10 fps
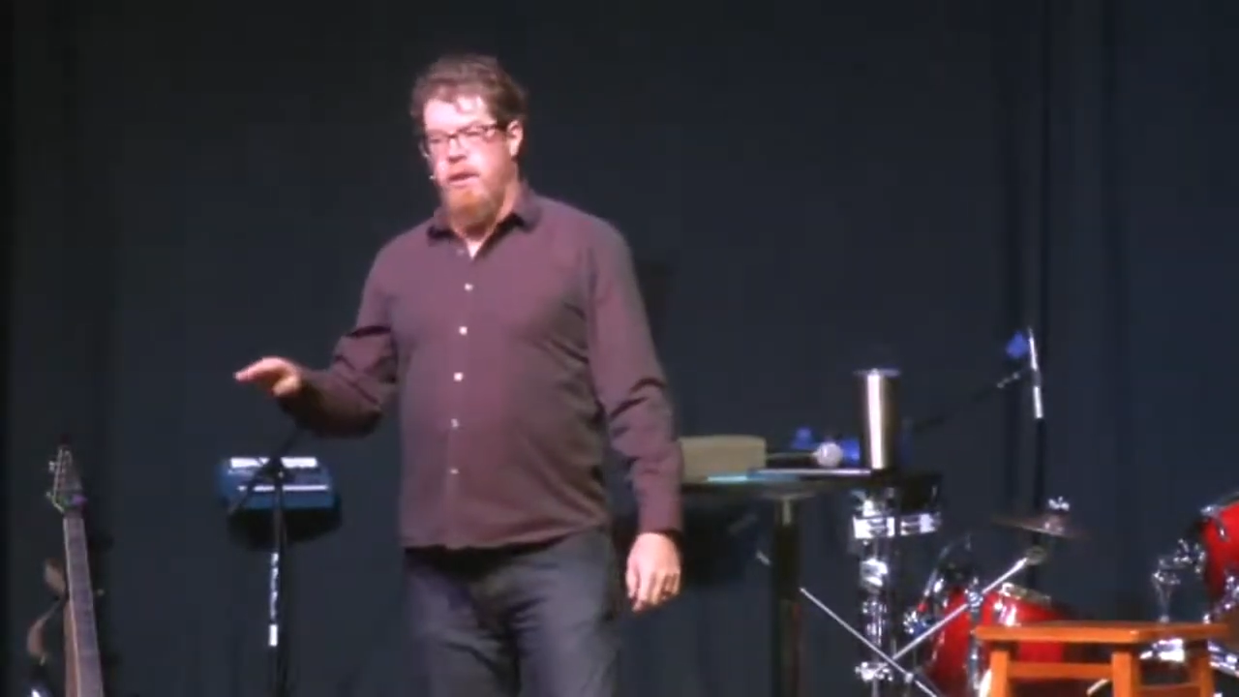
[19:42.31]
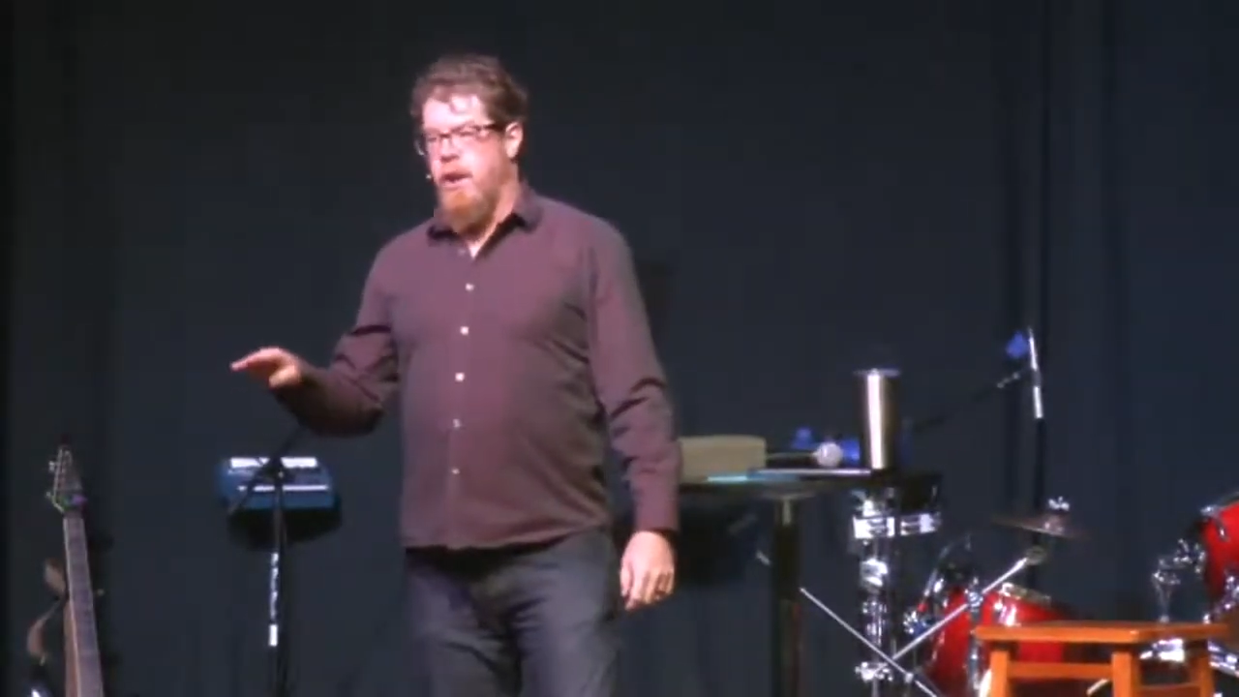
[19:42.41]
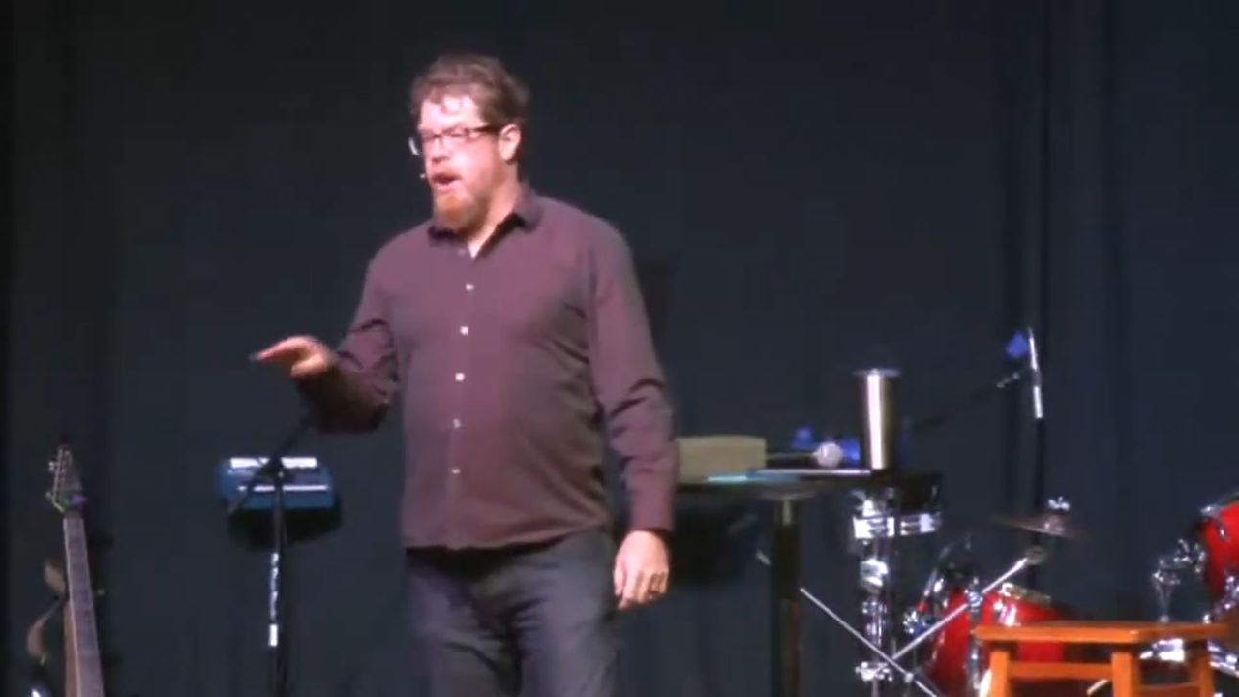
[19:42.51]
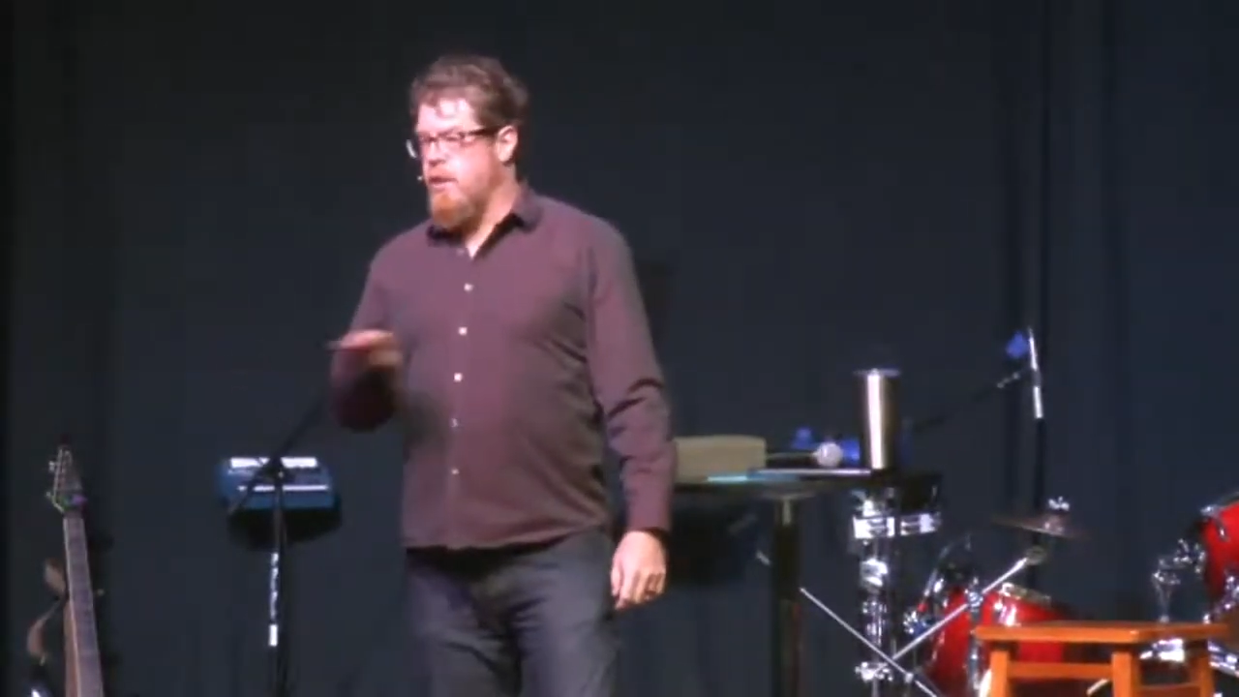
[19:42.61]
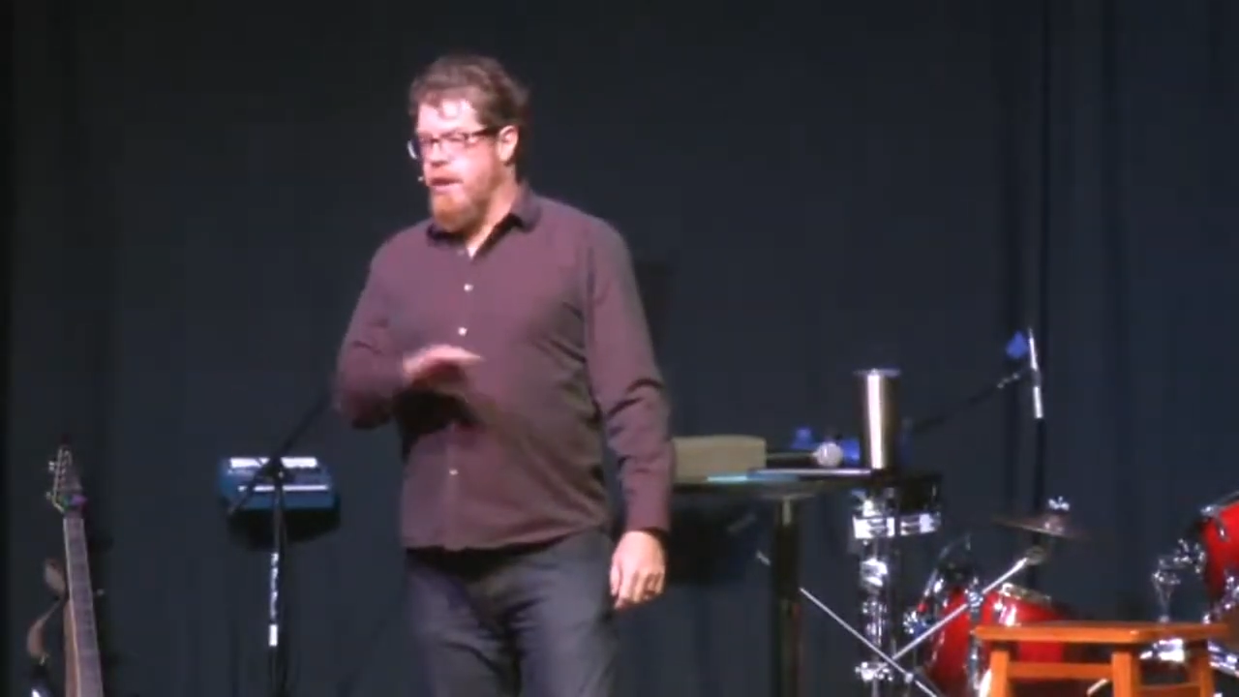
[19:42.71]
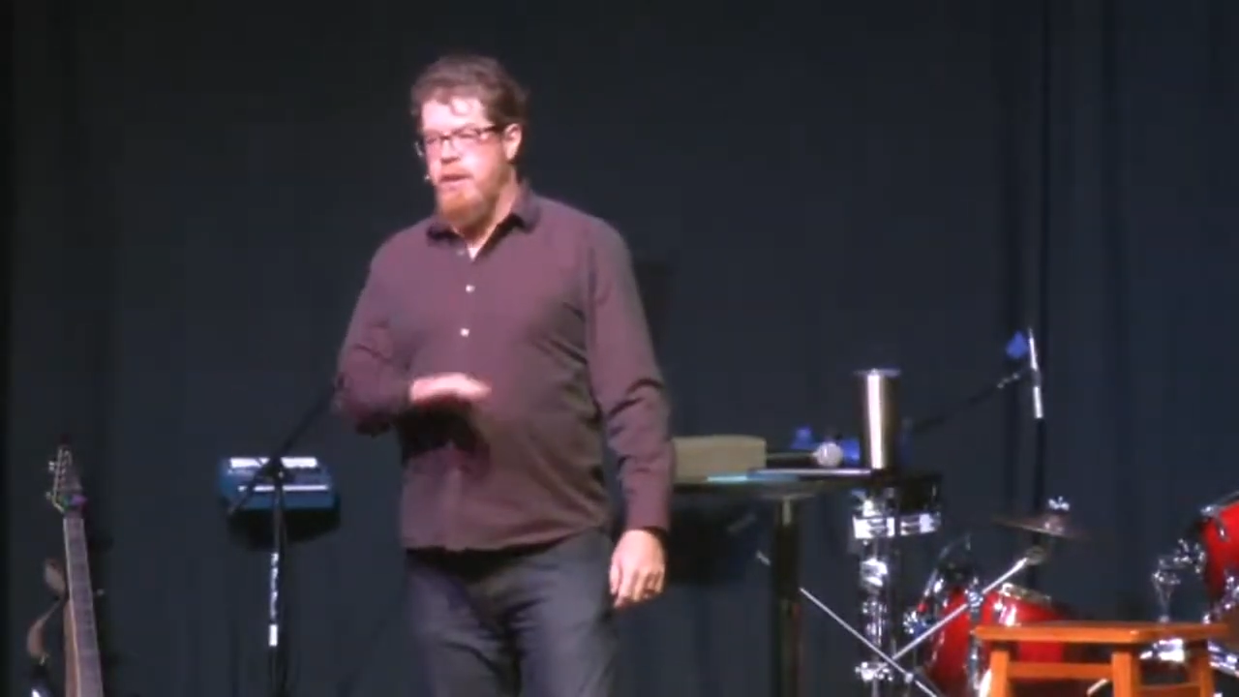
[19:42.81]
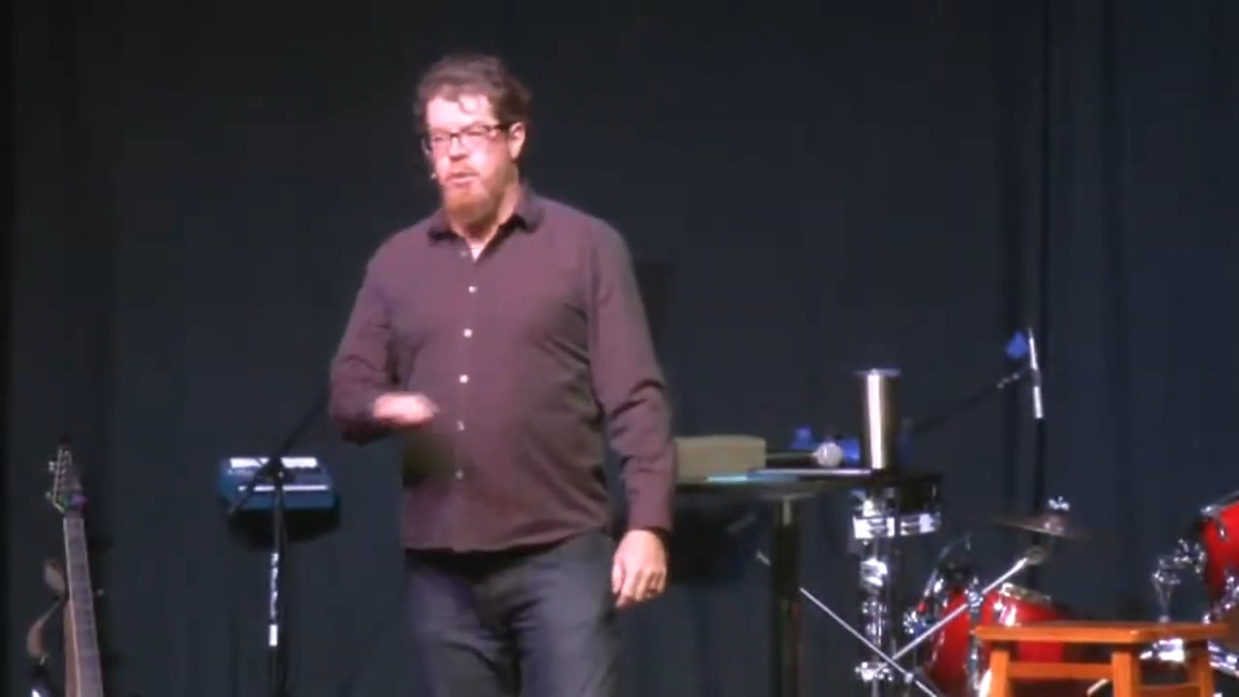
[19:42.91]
doctor gets